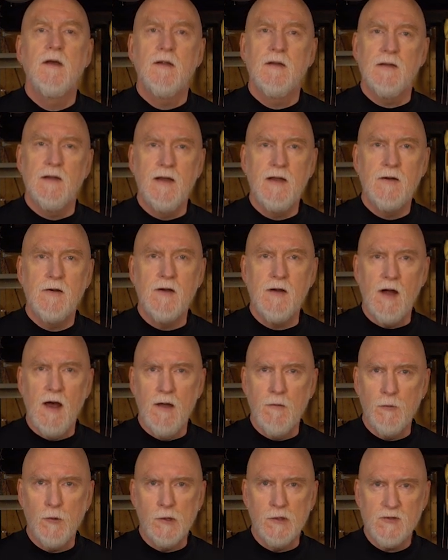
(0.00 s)
Later,
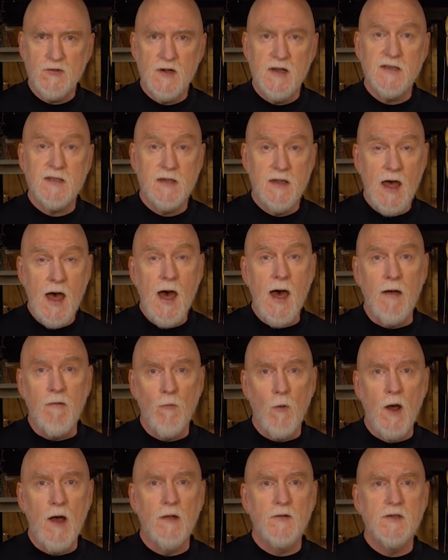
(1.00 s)
I will address that
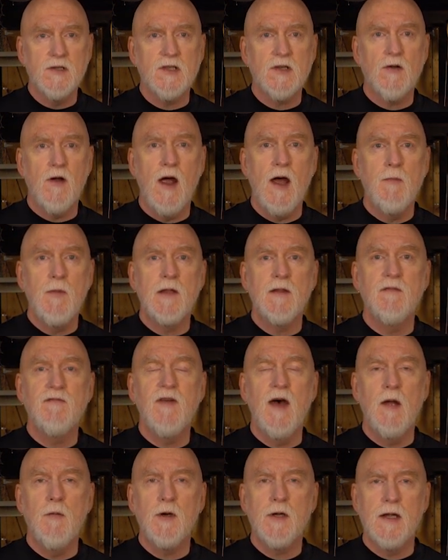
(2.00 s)
while describing the
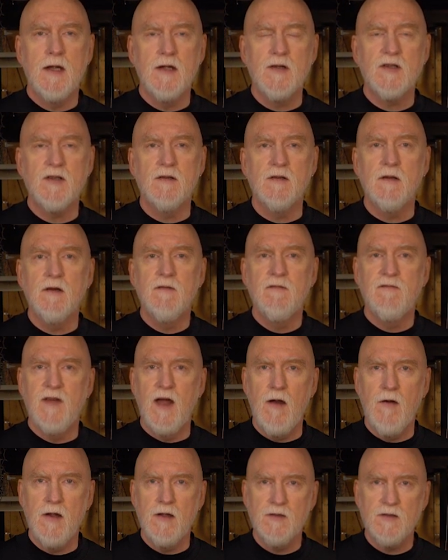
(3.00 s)
fabrication of
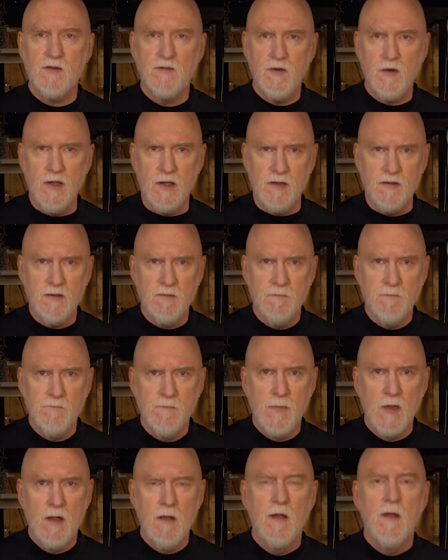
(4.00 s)
variance foot.
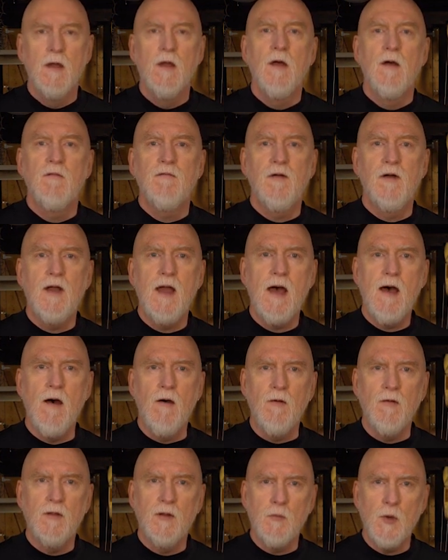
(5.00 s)
For
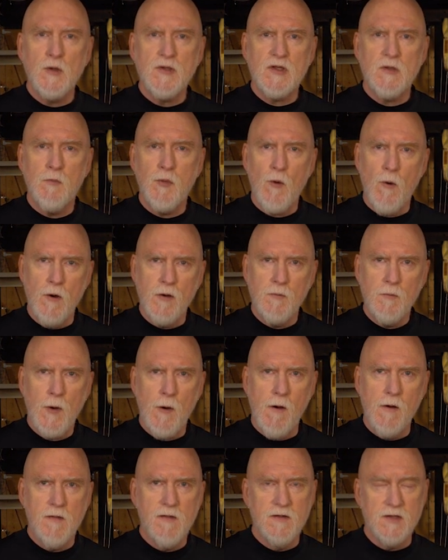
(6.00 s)
now, the most important
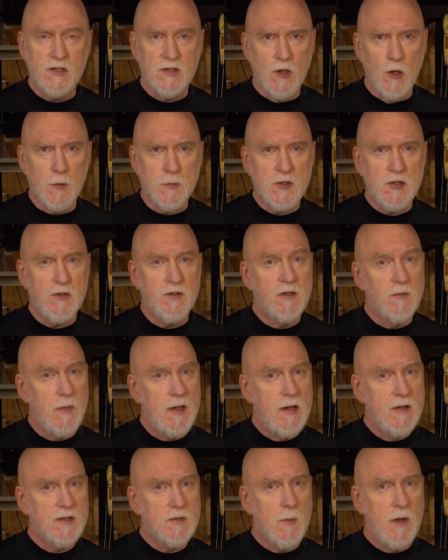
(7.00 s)
part of this sculpture
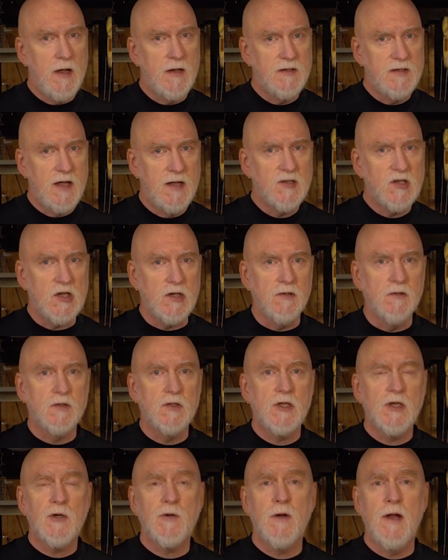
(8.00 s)
demands my attention
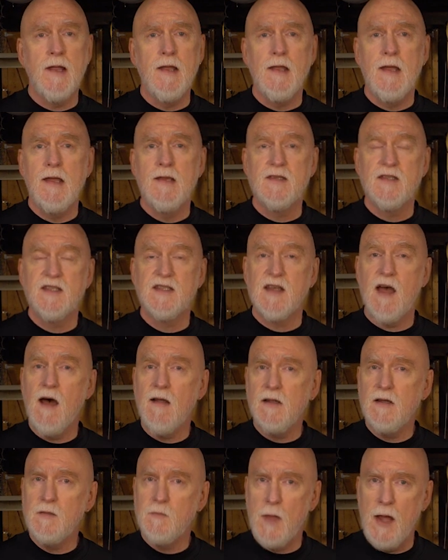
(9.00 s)
to create a
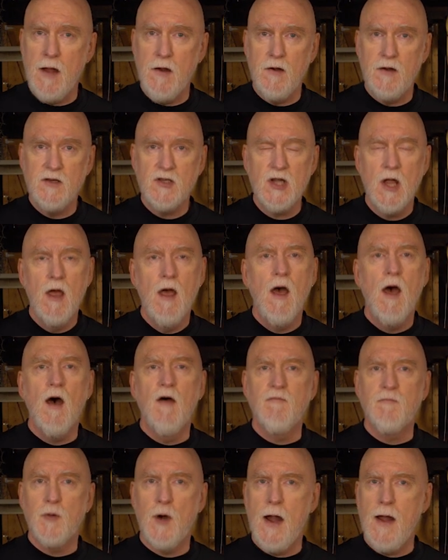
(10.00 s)
solid marriage
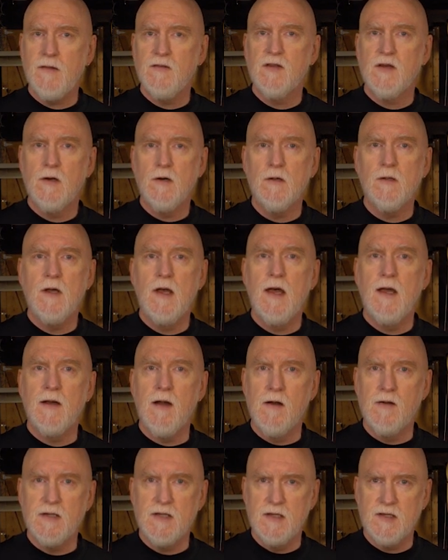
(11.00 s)
of practical and
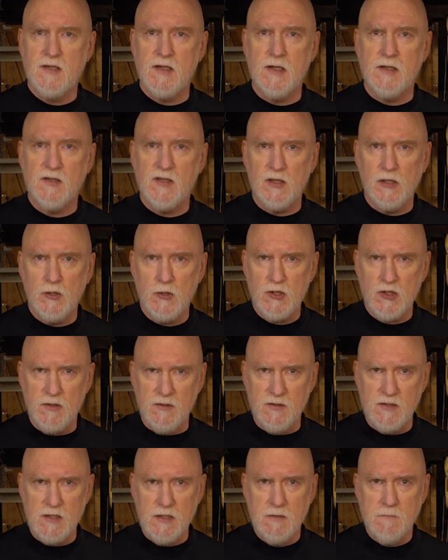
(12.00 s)
artistic
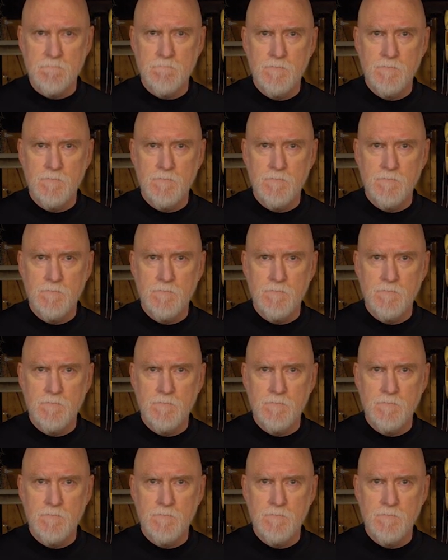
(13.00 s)
solutions.